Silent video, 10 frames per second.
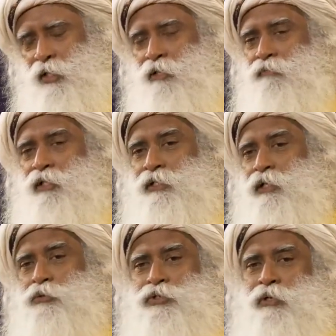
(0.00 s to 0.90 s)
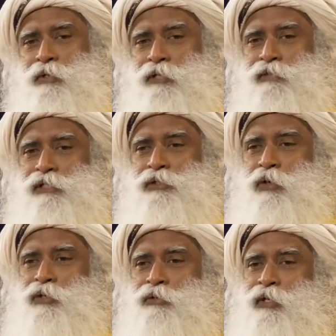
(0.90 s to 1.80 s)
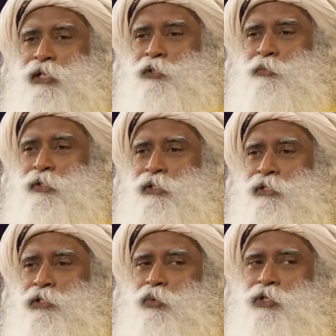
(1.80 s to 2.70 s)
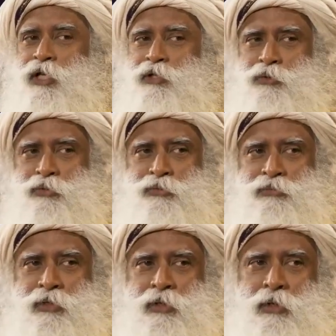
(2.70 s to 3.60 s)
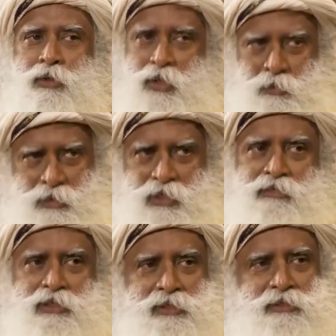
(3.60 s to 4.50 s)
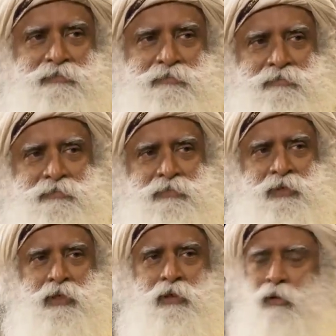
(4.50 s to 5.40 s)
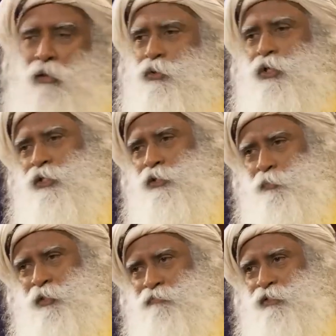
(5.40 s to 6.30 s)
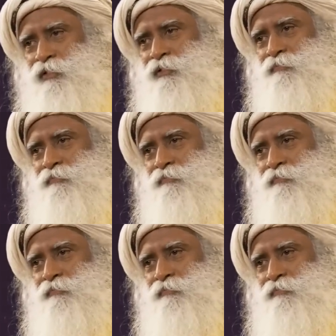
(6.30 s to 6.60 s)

If I tell you something which is not in your experience, what can you do? You can believe it or you can disbelieve it.